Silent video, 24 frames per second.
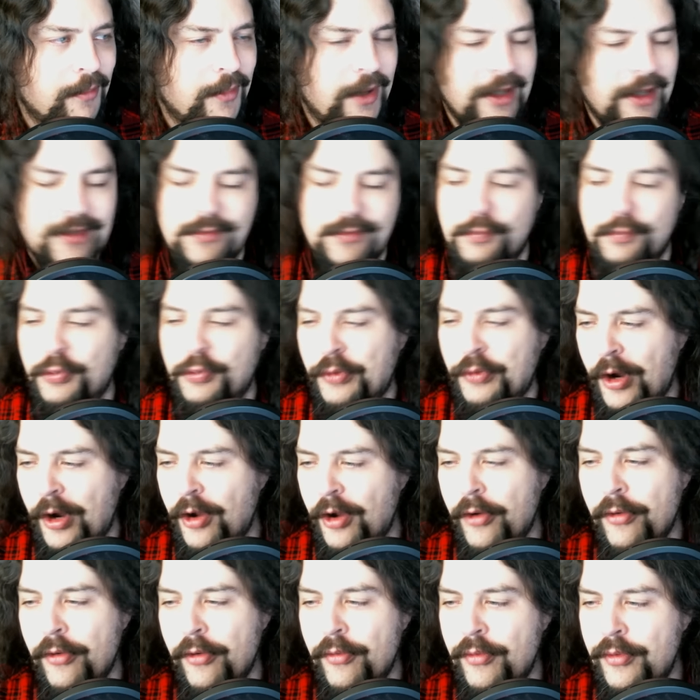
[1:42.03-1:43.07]
It's
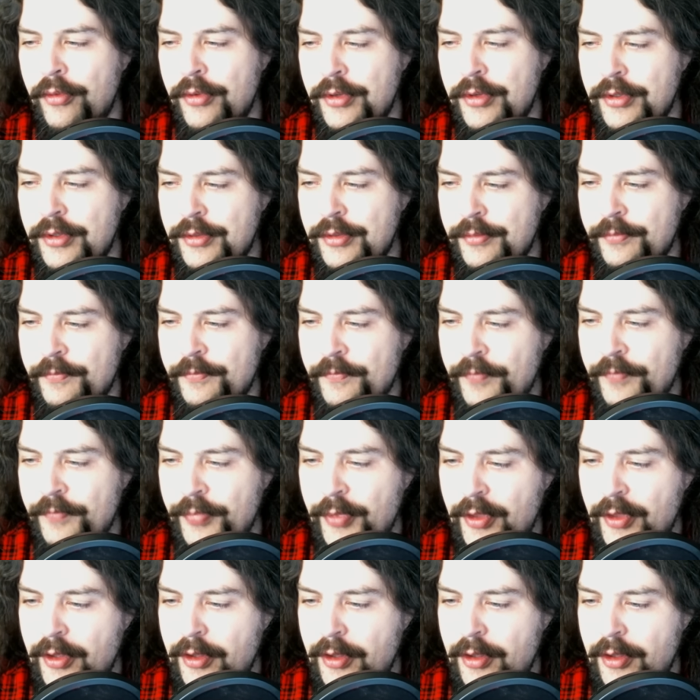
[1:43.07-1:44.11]
Pro,
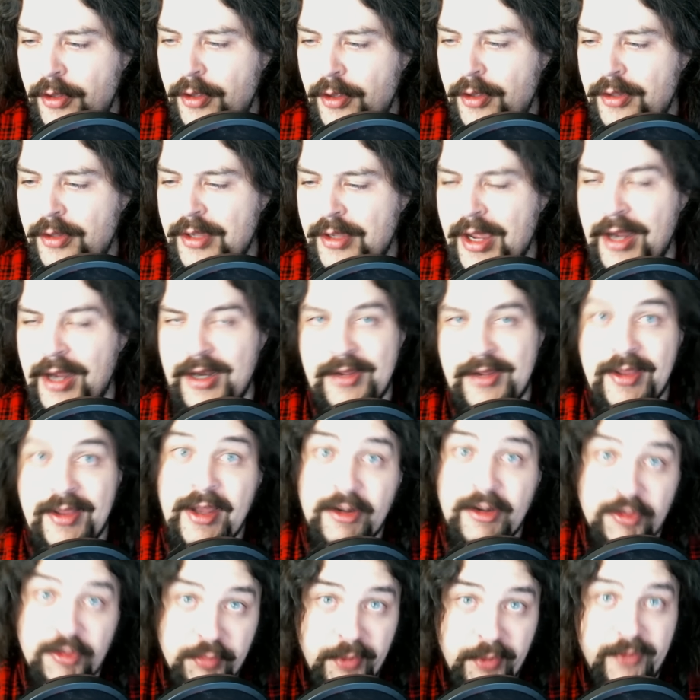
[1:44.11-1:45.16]
not in that
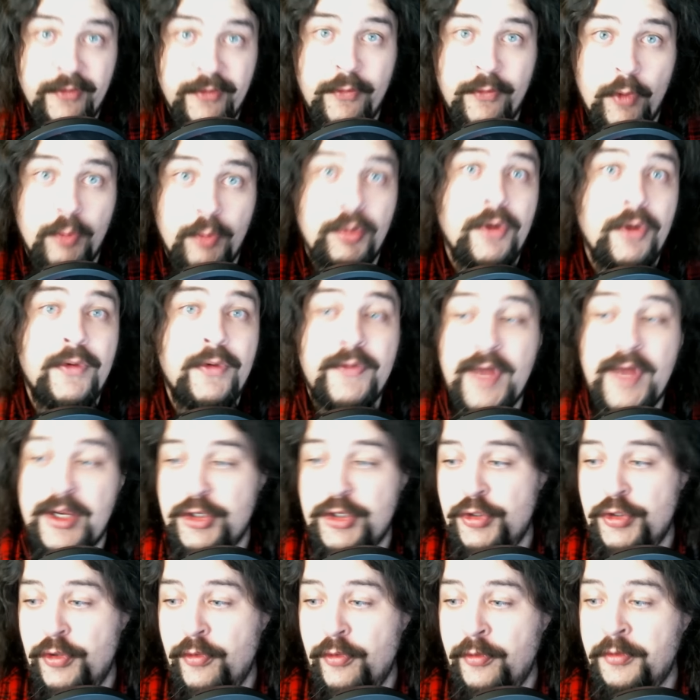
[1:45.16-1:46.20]
it's for
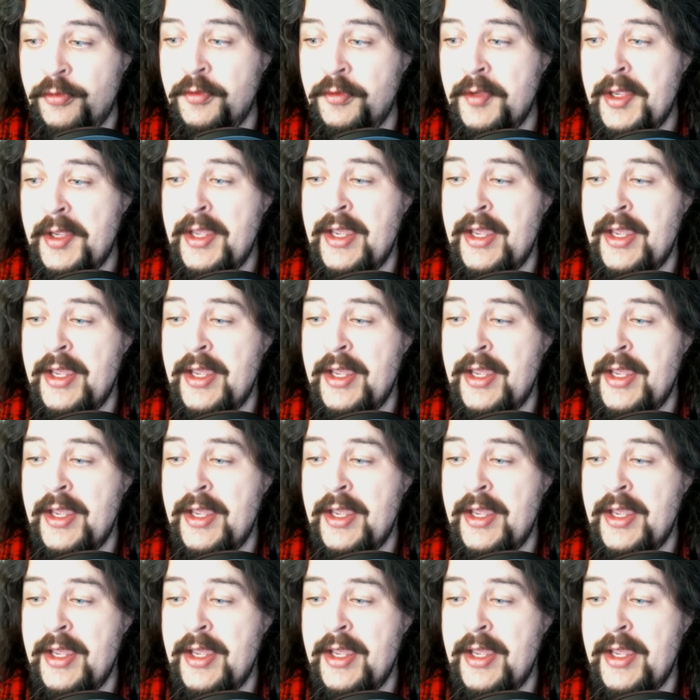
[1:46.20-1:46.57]
professionals.